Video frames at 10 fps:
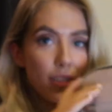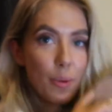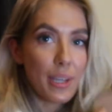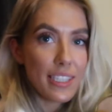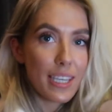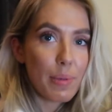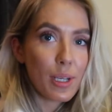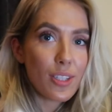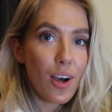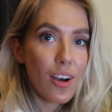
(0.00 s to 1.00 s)
it so easy
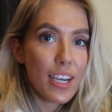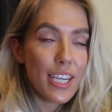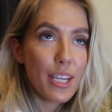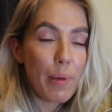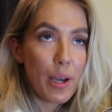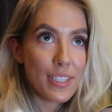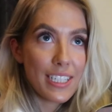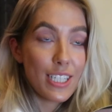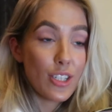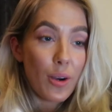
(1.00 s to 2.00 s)
because I
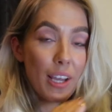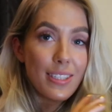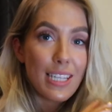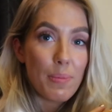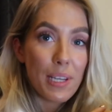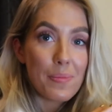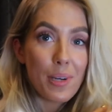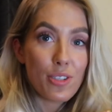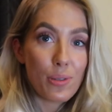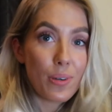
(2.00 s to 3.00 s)
personally don't like sleeping in
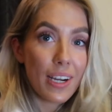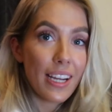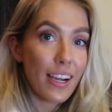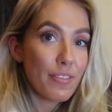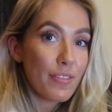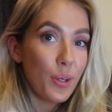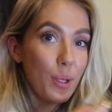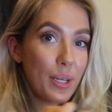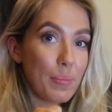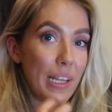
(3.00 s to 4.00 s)
my jewelry. I feel a
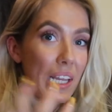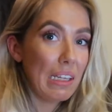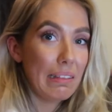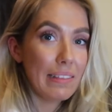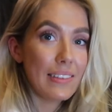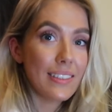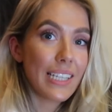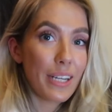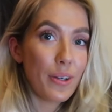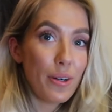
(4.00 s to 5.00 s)
little bit like, oh,
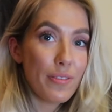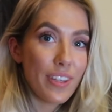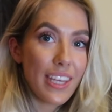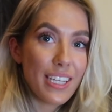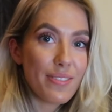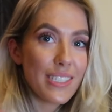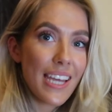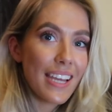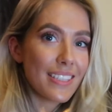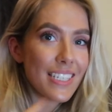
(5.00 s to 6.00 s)
get it off at the end of the
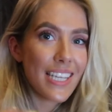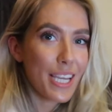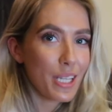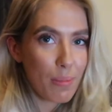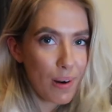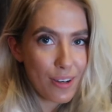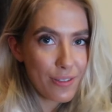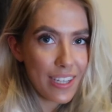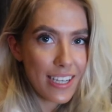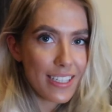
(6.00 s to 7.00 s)
day. It's like taking your bra off
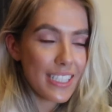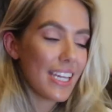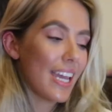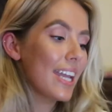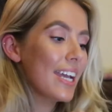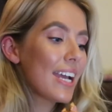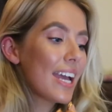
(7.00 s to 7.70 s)
at the end of the day.